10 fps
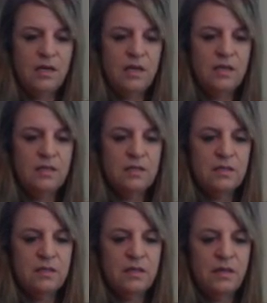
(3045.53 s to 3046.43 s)
And
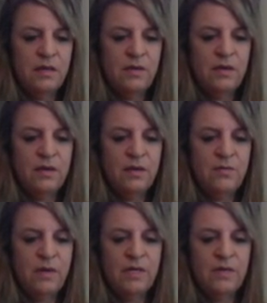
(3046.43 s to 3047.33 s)
I
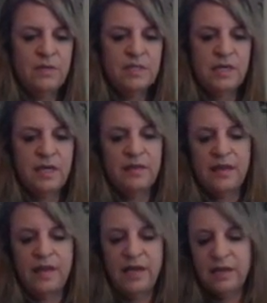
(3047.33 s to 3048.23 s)
want to once again
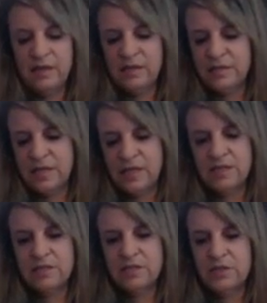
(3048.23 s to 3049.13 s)
thank
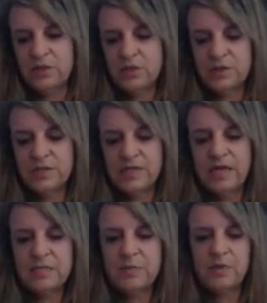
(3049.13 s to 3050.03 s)
Texas Children's
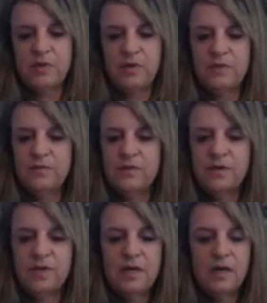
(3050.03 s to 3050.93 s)
Hospital for